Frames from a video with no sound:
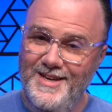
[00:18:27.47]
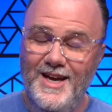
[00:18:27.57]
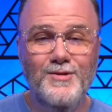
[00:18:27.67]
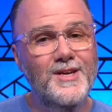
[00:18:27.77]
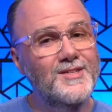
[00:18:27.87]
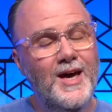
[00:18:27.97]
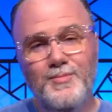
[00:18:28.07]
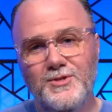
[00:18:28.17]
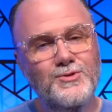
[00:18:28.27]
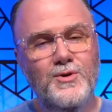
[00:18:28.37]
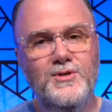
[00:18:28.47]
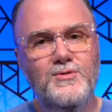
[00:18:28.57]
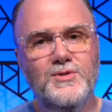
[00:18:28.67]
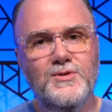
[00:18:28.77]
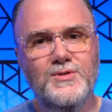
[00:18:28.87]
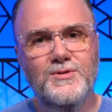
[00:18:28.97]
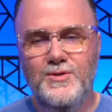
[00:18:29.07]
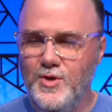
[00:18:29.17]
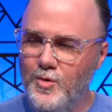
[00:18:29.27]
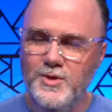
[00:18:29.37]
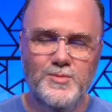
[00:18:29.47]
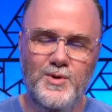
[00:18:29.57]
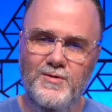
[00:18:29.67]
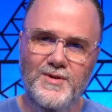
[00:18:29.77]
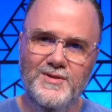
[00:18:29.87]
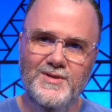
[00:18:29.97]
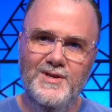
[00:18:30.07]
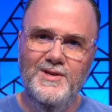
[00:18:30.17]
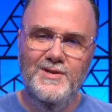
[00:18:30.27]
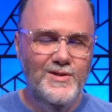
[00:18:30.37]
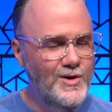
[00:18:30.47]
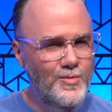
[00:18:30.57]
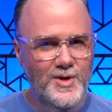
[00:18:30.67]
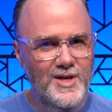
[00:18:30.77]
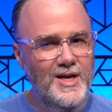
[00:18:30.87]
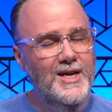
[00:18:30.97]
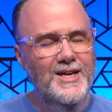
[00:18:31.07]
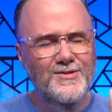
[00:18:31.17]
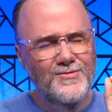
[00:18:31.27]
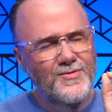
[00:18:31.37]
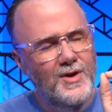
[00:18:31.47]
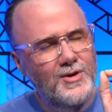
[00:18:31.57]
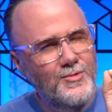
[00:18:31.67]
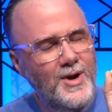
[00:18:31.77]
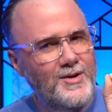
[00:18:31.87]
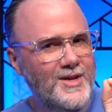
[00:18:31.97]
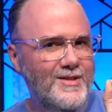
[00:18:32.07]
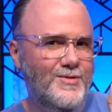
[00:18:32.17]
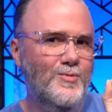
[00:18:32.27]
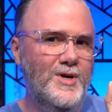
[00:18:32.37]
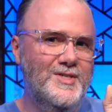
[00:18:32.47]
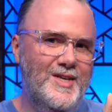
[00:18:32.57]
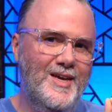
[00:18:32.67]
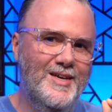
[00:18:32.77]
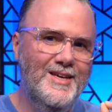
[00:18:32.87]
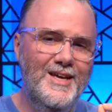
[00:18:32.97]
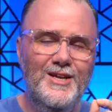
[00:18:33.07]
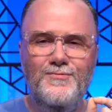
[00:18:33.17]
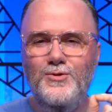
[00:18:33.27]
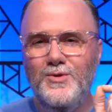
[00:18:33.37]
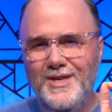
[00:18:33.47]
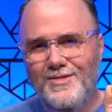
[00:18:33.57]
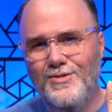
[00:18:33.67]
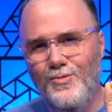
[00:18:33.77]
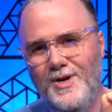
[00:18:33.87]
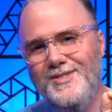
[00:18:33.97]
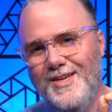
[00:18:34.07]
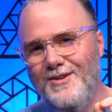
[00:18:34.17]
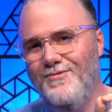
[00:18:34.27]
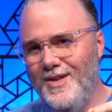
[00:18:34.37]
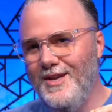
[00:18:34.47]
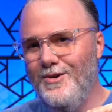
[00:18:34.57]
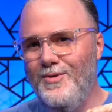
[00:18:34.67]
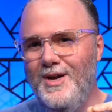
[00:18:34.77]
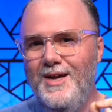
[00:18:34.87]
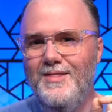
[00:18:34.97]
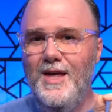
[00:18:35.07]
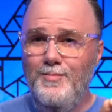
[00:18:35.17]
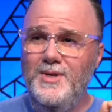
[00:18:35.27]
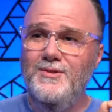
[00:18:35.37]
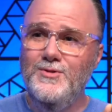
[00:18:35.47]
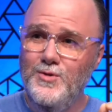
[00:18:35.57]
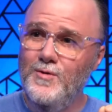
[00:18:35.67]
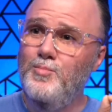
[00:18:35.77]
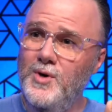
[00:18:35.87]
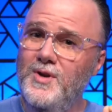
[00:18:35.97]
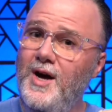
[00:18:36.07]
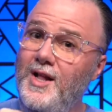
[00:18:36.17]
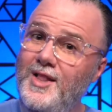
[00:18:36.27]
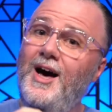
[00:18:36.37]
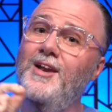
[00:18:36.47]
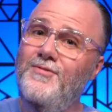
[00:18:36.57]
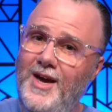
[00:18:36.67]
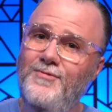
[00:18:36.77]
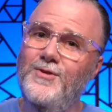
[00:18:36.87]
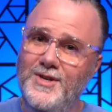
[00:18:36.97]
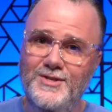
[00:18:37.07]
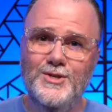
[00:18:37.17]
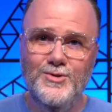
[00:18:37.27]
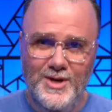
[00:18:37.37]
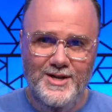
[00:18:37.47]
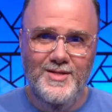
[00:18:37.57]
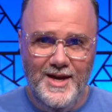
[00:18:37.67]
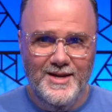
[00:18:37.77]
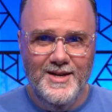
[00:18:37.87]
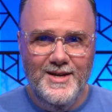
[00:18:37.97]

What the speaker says: And it happens to our users. Nobody's perfect. It's very rare to get the one take. And if you get the one take video, that means you have put a lot of effort into creating that.